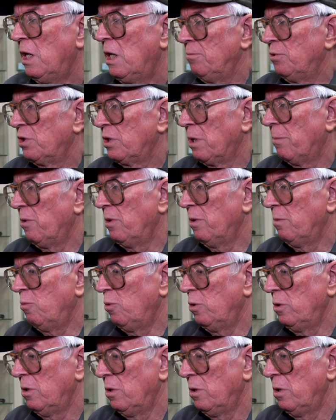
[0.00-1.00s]
Some of
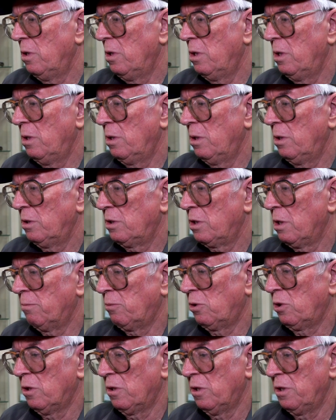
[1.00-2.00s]
them were some
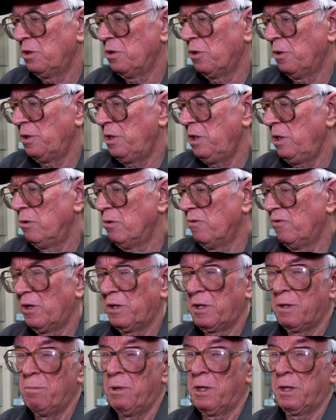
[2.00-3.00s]
guy's idea of I
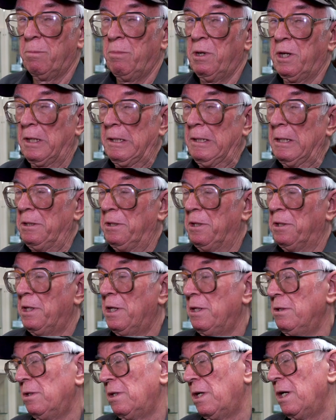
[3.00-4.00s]
can make a better gun than
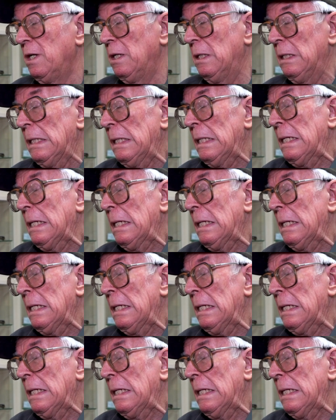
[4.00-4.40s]
those can,